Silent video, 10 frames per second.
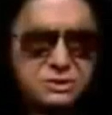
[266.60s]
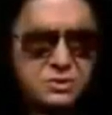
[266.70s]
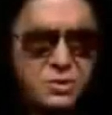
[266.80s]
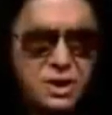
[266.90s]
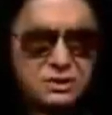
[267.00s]
and
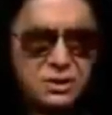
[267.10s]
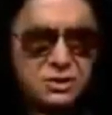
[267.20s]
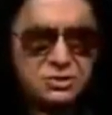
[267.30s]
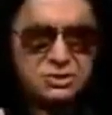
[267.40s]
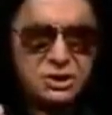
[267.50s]
white
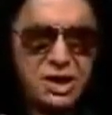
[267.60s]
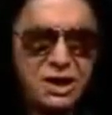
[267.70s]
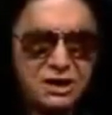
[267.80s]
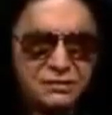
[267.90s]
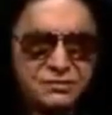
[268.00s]
girls'
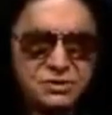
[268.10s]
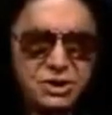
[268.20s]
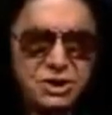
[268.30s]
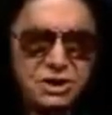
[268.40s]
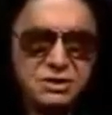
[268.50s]
lives
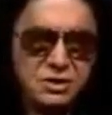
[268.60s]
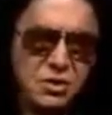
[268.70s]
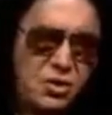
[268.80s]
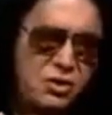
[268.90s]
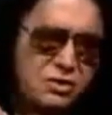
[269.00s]
than
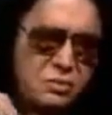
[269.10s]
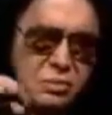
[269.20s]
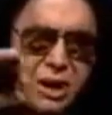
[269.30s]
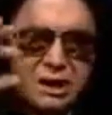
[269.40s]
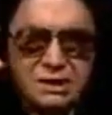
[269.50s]
all the
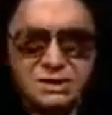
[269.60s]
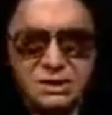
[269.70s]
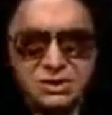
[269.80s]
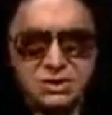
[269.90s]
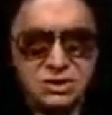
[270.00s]

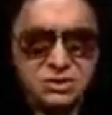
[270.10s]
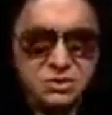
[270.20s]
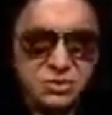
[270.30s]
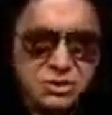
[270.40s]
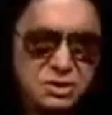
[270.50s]
politicians
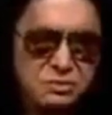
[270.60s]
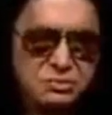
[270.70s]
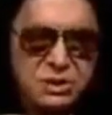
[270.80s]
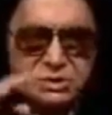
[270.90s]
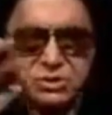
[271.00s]
with their
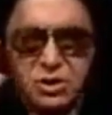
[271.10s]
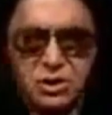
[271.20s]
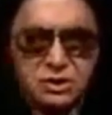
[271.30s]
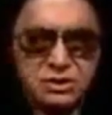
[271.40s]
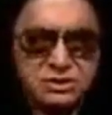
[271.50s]
big
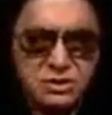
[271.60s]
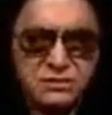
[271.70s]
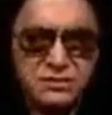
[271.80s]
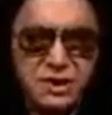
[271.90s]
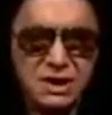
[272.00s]
talk and
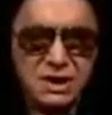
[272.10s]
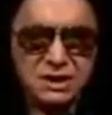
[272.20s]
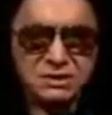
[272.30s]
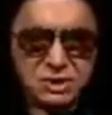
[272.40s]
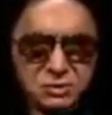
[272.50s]
stuff,
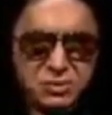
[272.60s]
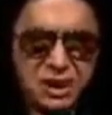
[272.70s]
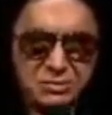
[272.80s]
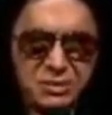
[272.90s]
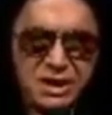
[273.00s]
just
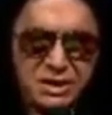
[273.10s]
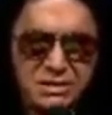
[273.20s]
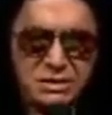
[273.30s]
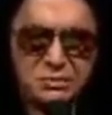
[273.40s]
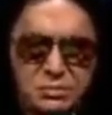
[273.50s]
by making
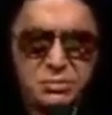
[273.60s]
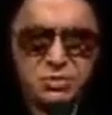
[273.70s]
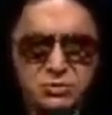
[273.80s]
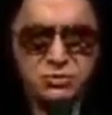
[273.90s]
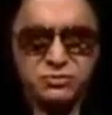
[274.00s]
them
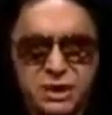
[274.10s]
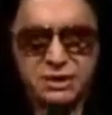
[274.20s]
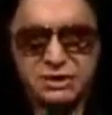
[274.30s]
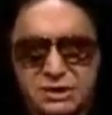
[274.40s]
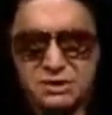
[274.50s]
move like
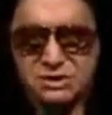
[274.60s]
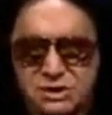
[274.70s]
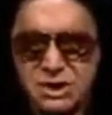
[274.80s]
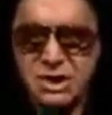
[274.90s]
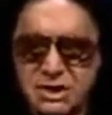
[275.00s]
this,
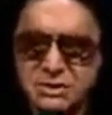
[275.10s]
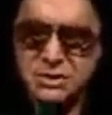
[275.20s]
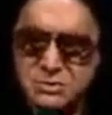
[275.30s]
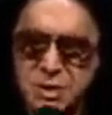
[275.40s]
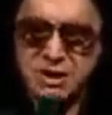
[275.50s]

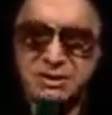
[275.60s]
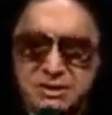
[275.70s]
just by